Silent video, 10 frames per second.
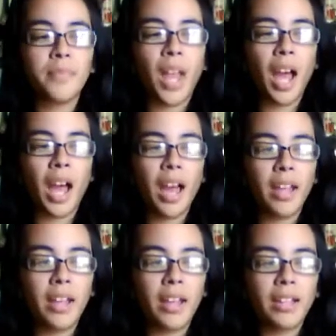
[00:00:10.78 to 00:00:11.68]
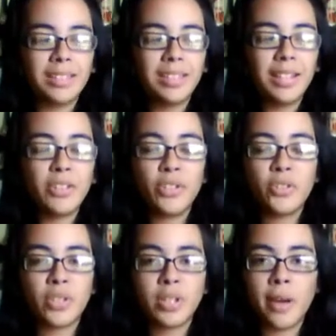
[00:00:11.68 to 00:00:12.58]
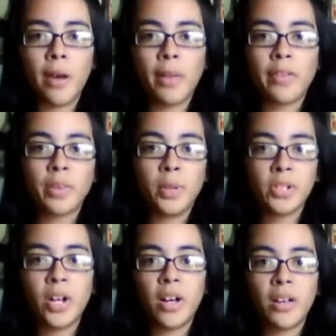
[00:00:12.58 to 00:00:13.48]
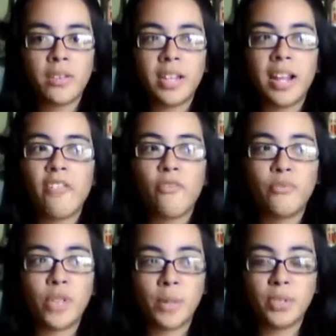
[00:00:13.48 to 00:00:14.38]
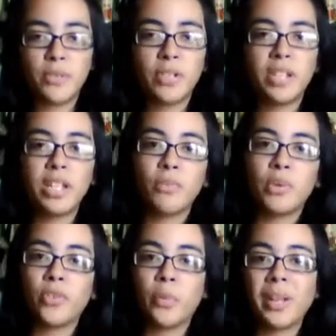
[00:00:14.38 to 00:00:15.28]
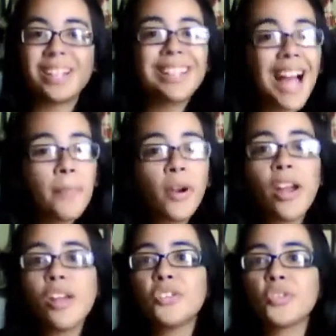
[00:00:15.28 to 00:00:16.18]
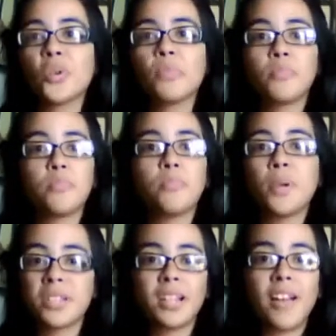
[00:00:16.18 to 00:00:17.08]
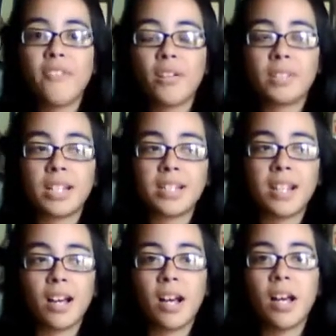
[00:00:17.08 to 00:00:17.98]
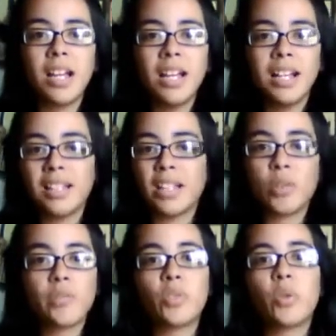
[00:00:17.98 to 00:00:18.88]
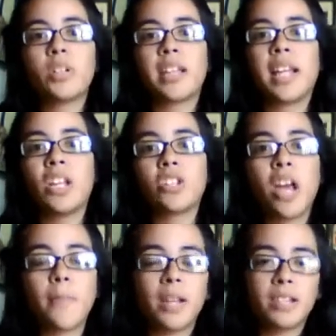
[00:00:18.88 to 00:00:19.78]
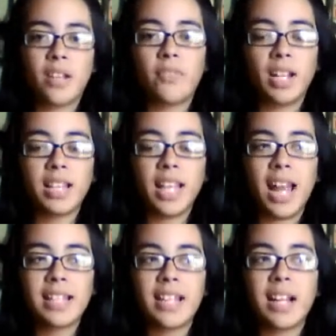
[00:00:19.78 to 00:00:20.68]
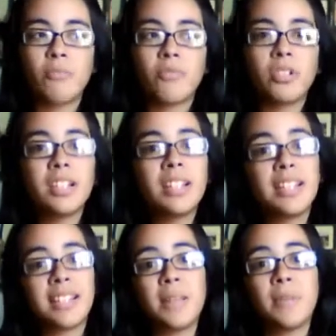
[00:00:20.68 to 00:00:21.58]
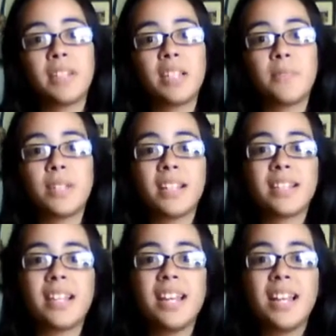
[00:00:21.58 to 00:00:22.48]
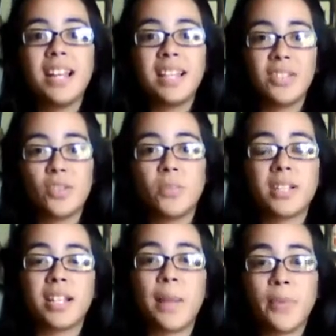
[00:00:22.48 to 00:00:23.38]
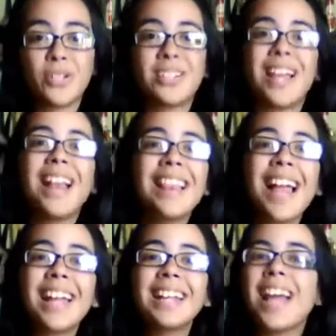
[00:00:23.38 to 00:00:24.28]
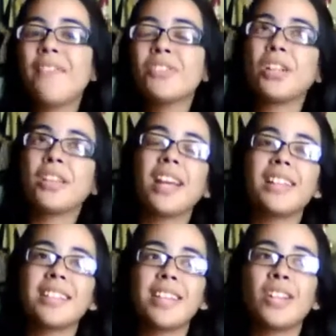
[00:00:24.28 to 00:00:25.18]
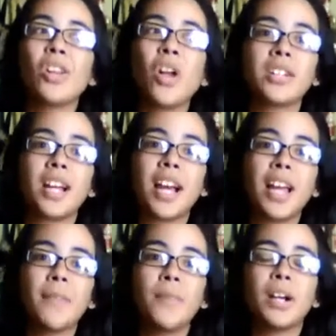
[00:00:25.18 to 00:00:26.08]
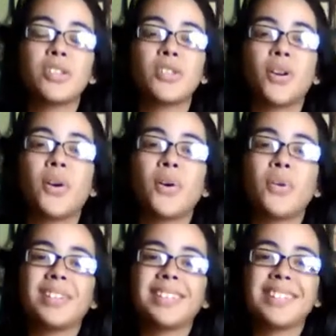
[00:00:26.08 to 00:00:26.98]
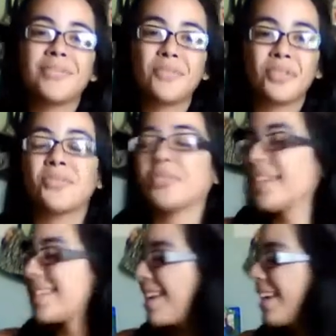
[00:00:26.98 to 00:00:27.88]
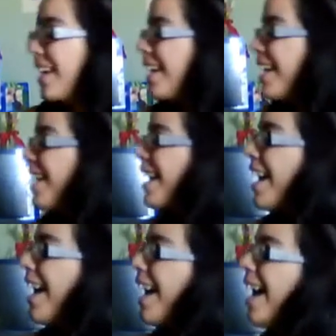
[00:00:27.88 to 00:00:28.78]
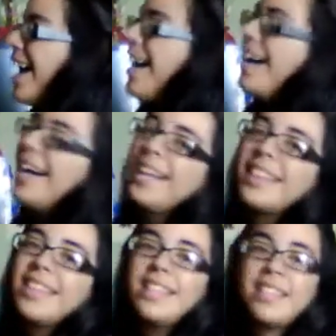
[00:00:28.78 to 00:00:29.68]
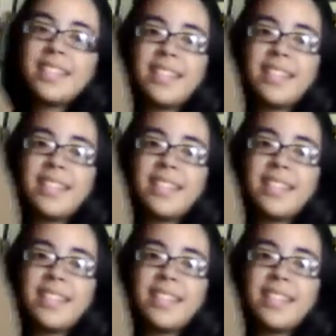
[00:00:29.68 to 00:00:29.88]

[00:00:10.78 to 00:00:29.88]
I usually the books hauls that I've done previously were from like libraries or books that I found at like thrift stores, secondhand shopping, stuff like that. And I'm really excited about this because these are books that I purchased online and I haven't done that in a long time. So this was just really exciting. This